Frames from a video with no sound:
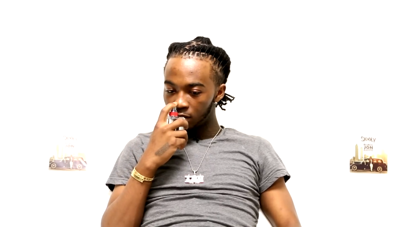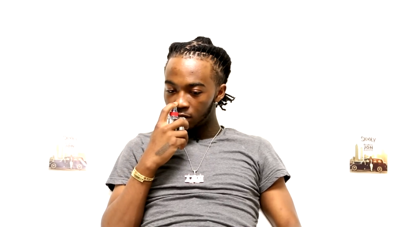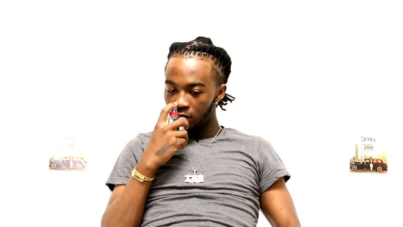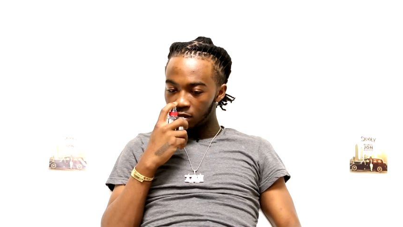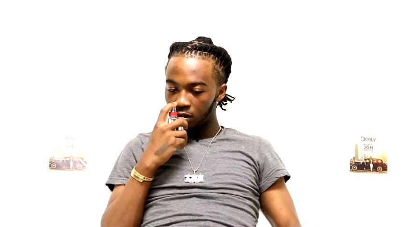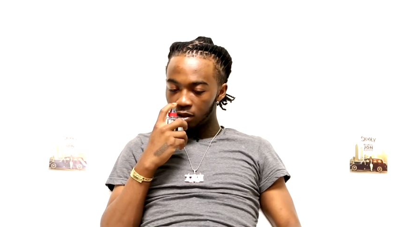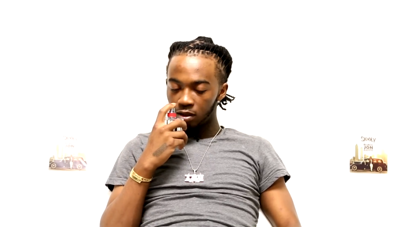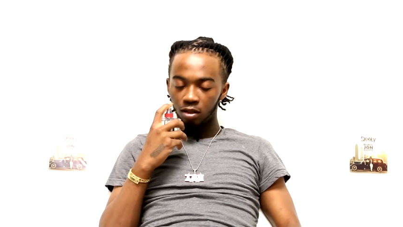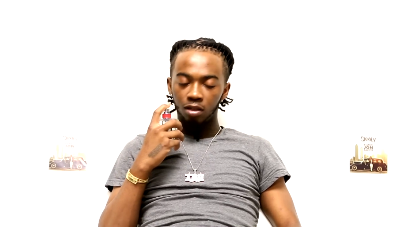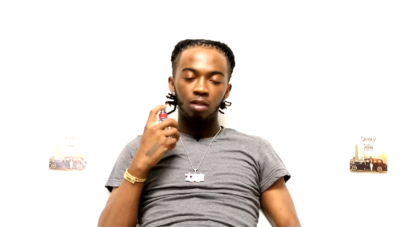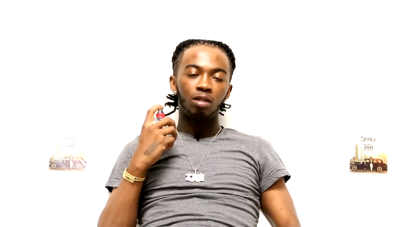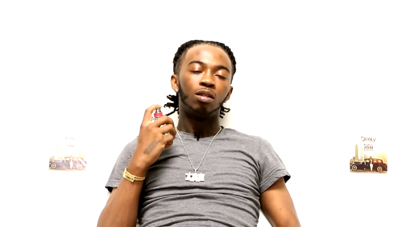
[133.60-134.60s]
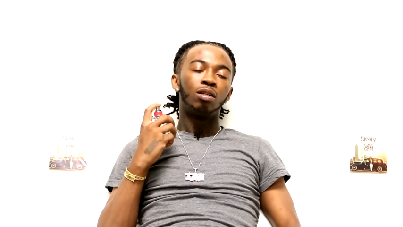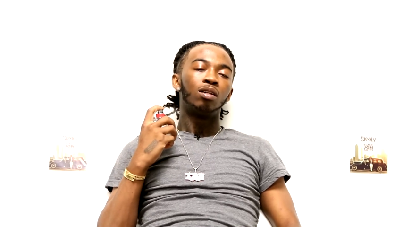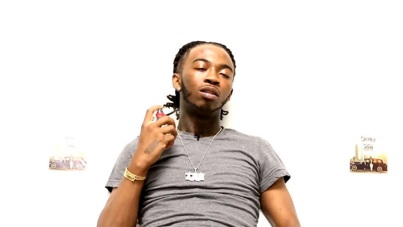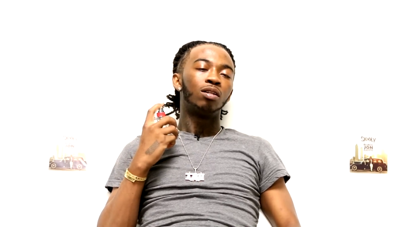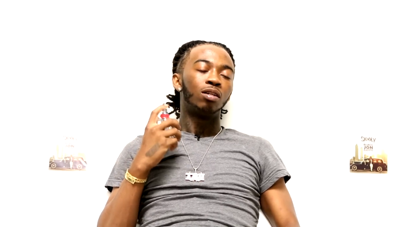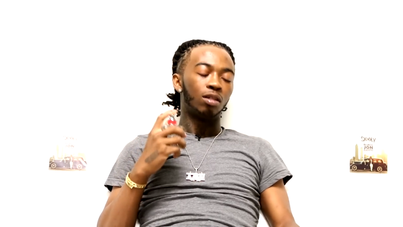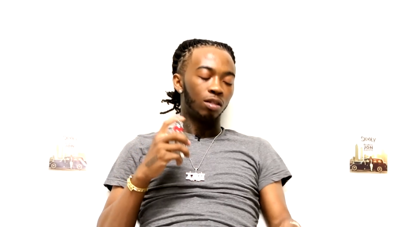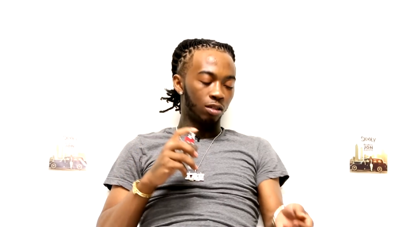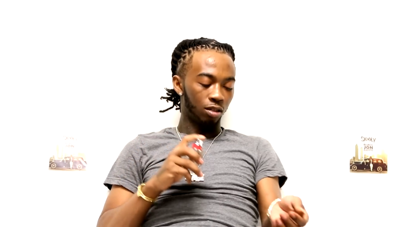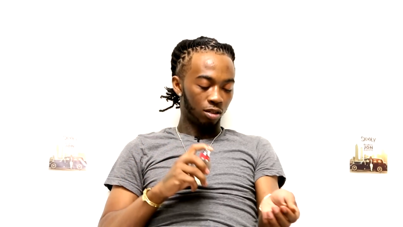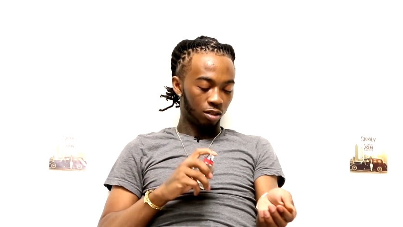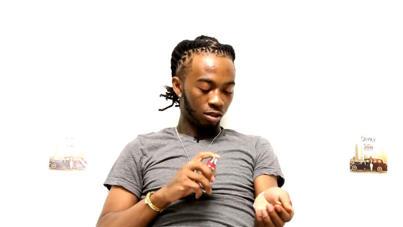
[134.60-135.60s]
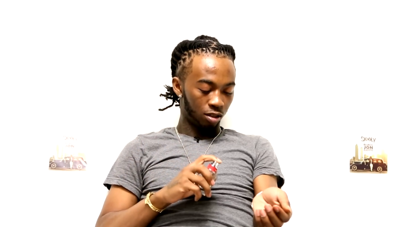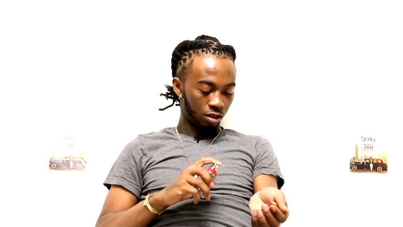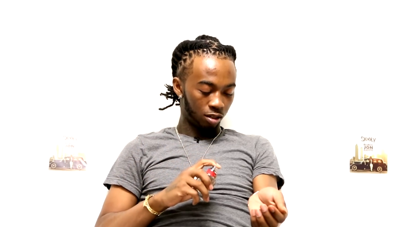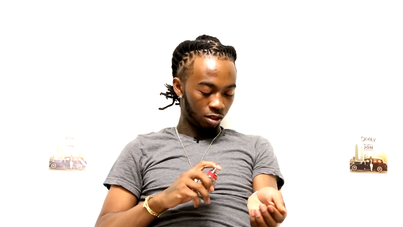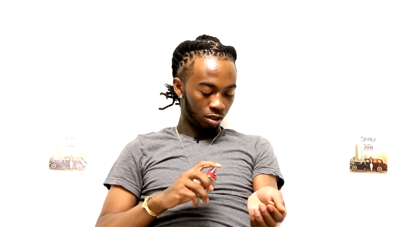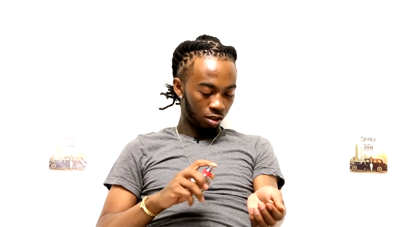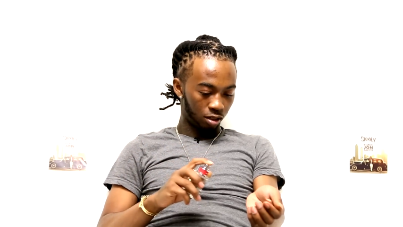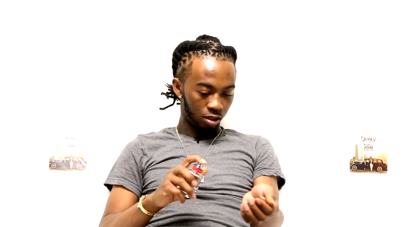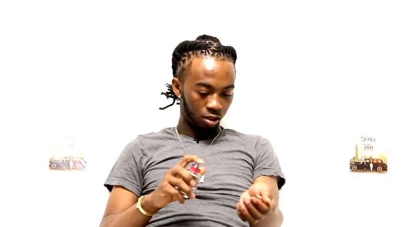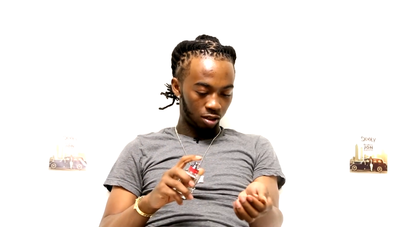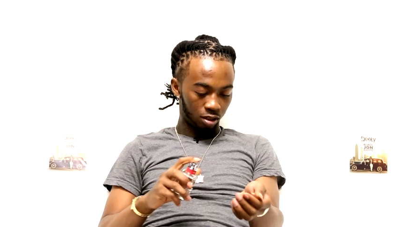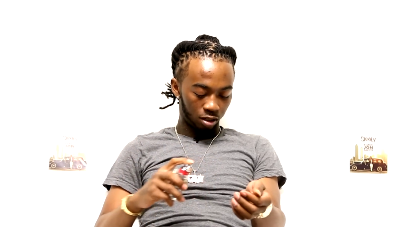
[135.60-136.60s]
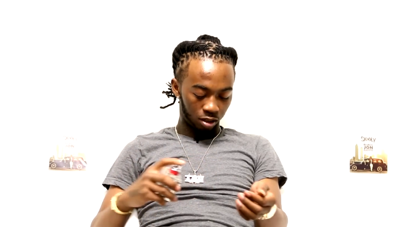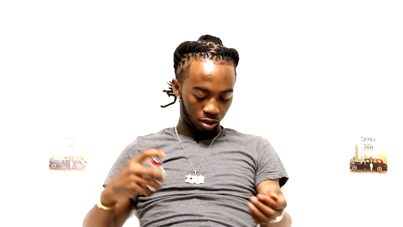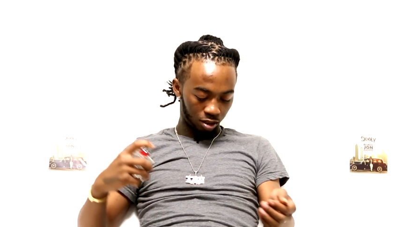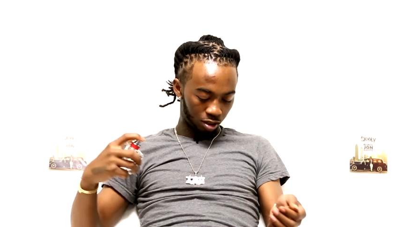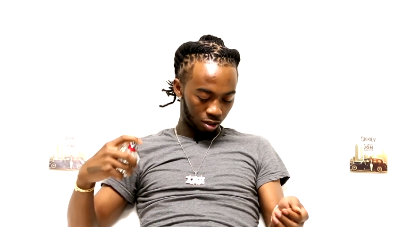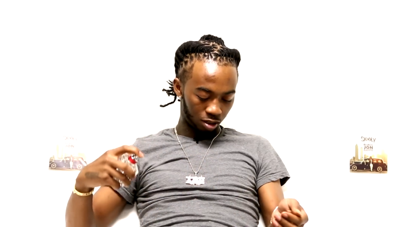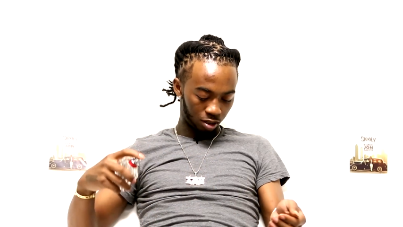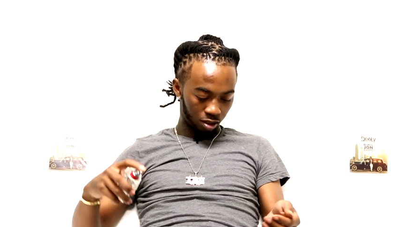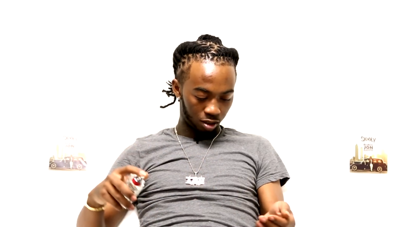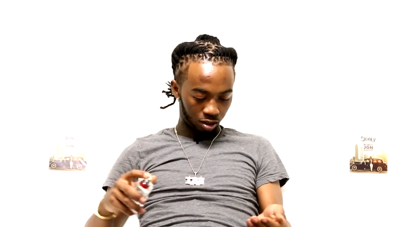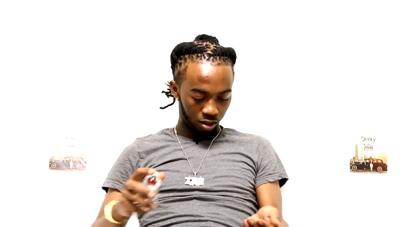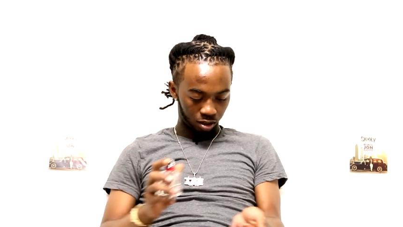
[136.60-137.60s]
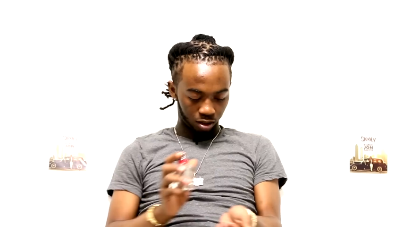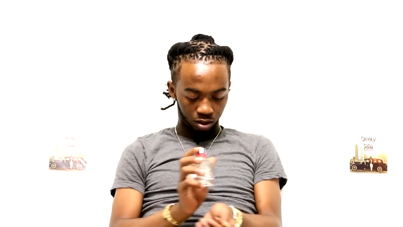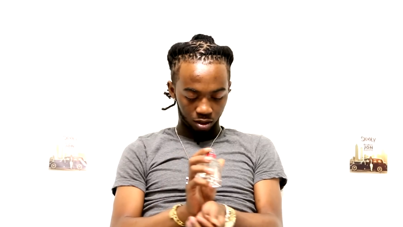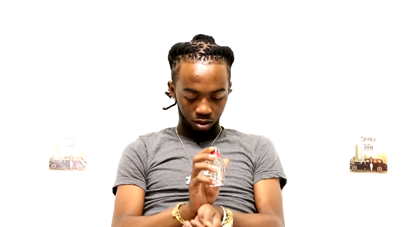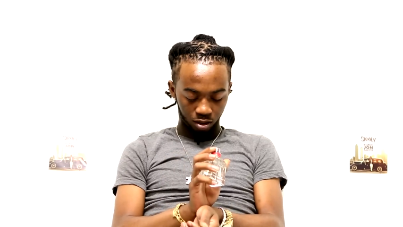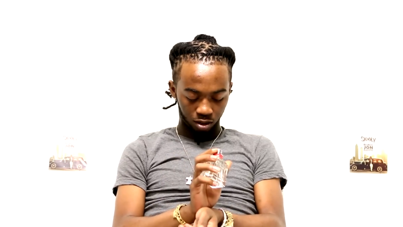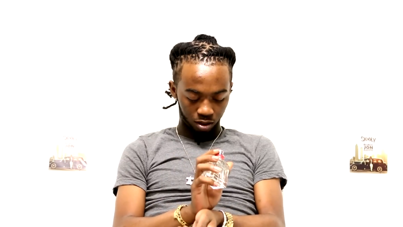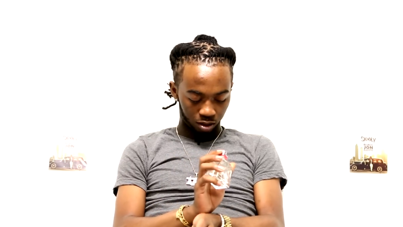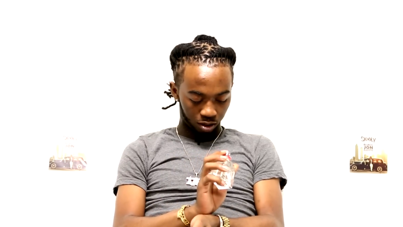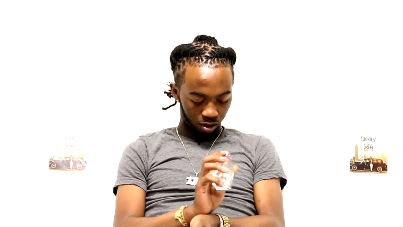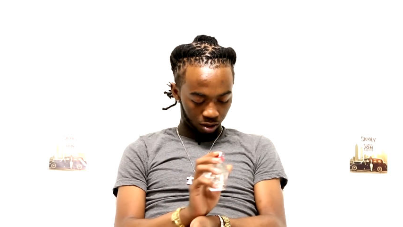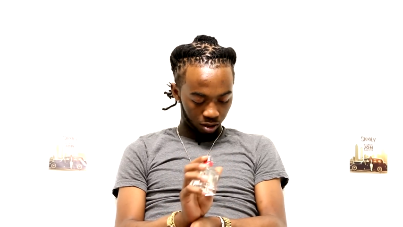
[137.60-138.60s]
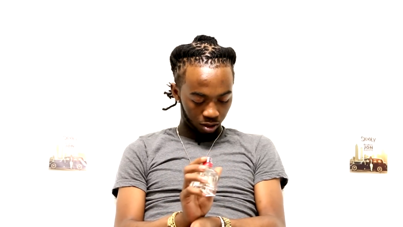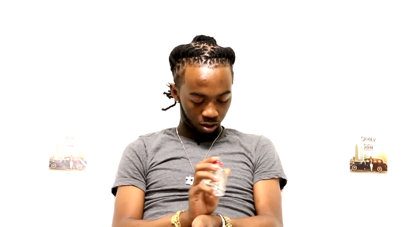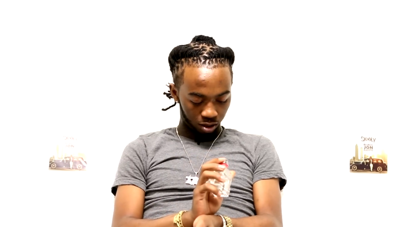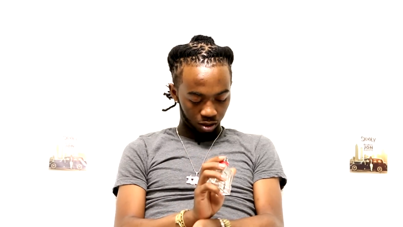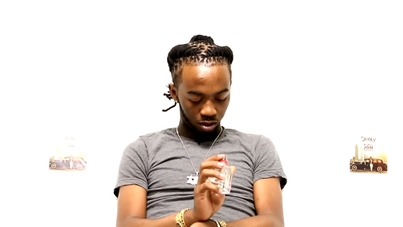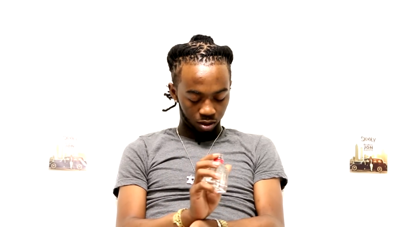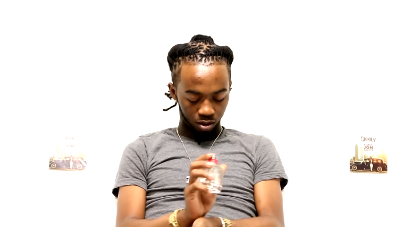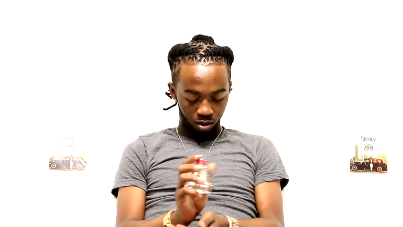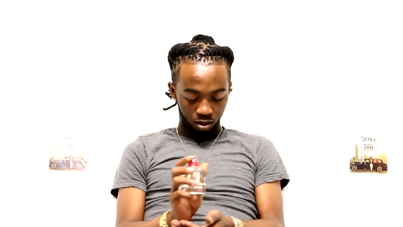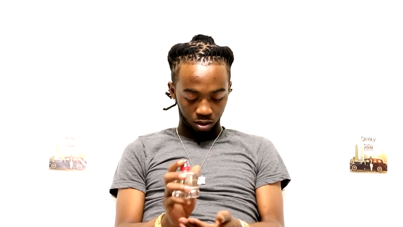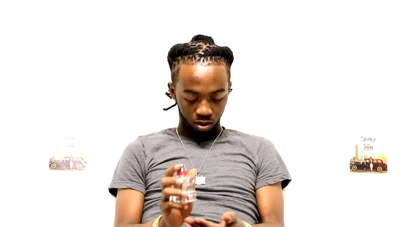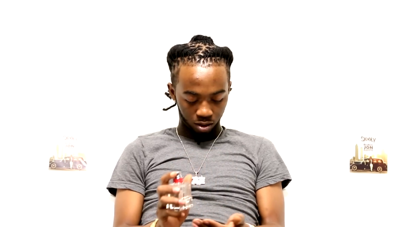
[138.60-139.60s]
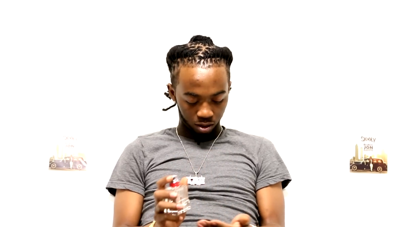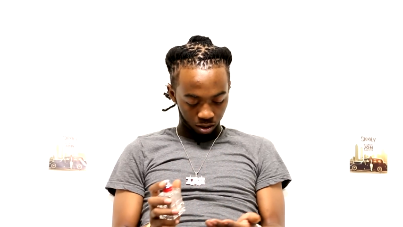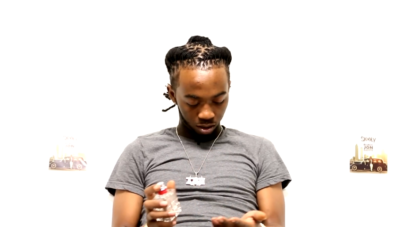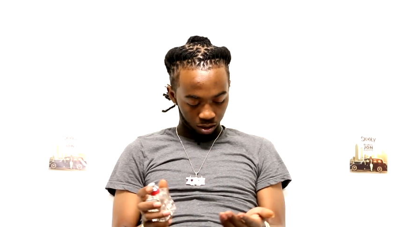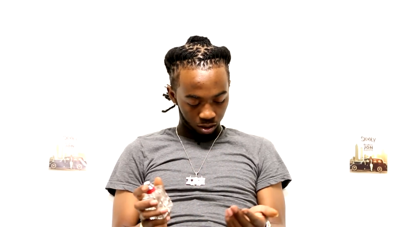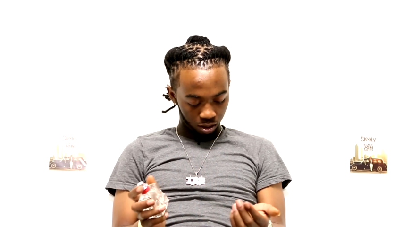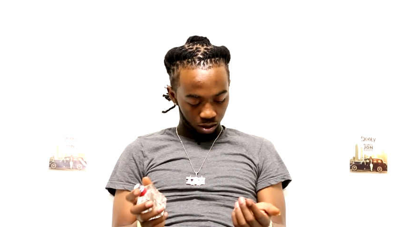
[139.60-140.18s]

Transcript: (silence)